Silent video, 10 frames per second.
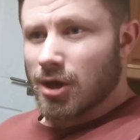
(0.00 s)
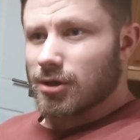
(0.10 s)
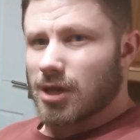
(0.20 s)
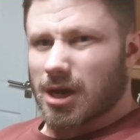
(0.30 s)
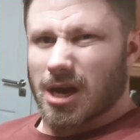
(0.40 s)

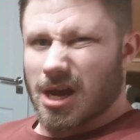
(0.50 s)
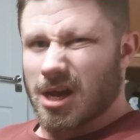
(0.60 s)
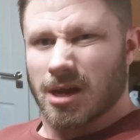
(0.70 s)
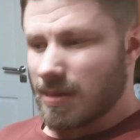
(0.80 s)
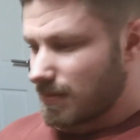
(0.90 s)
It's like a
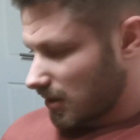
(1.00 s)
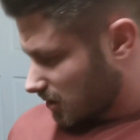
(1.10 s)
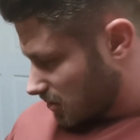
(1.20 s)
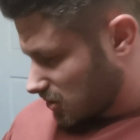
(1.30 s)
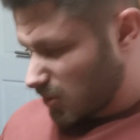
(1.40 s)
maybe, I
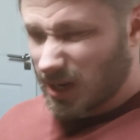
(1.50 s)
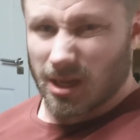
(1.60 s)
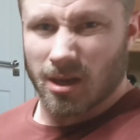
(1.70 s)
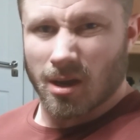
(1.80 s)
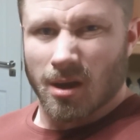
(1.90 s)
don't know,
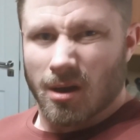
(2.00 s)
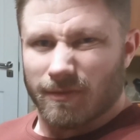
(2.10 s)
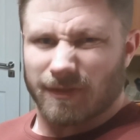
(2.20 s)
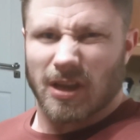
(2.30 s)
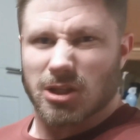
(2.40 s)

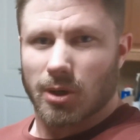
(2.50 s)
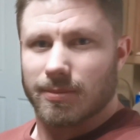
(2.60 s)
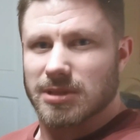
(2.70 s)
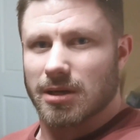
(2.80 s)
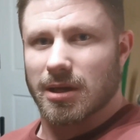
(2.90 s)

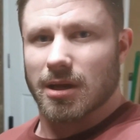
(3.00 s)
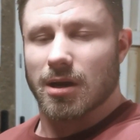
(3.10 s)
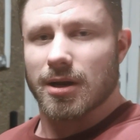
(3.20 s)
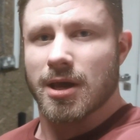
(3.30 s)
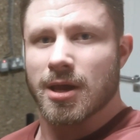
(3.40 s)
15-20%
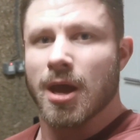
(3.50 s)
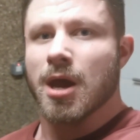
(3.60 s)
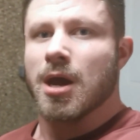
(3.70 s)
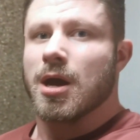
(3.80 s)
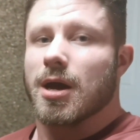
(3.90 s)
incline,
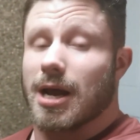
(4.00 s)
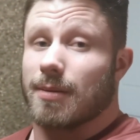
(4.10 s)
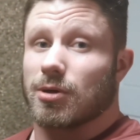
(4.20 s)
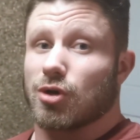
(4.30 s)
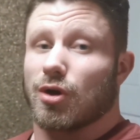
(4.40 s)
and
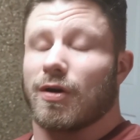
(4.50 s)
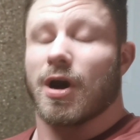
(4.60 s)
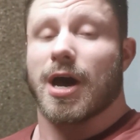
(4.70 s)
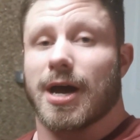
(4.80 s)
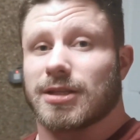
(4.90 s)
I'm going to do
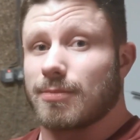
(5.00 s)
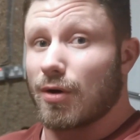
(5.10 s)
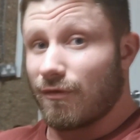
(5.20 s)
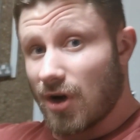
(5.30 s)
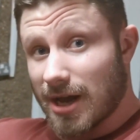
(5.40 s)
dumbbell
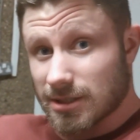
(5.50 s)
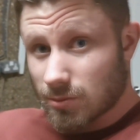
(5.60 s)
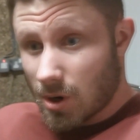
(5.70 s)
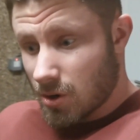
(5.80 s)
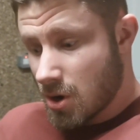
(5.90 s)
flies as
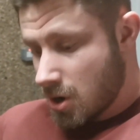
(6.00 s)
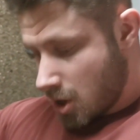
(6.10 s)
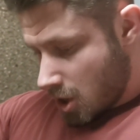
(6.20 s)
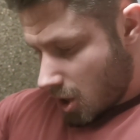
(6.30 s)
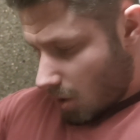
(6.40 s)
well.
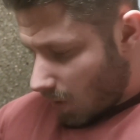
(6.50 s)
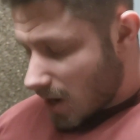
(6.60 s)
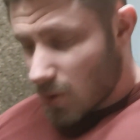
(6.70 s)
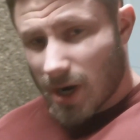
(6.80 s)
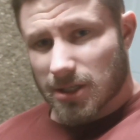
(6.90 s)

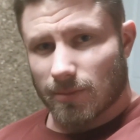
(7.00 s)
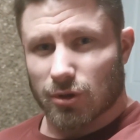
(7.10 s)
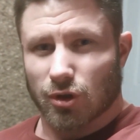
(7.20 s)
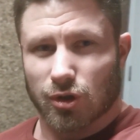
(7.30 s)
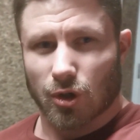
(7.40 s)
Weight wise, I'm
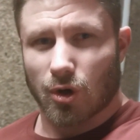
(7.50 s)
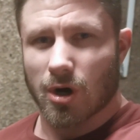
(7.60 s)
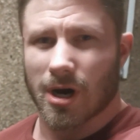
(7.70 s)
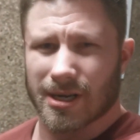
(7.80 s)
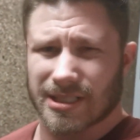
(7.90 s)
not too sure.
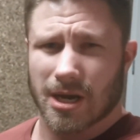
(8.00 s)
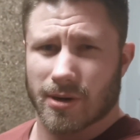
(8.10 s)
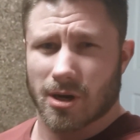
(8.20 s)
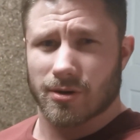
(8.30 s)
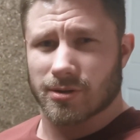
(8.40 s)
I'll see how
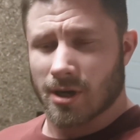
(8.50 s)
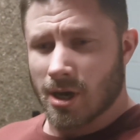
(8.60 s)
it goes.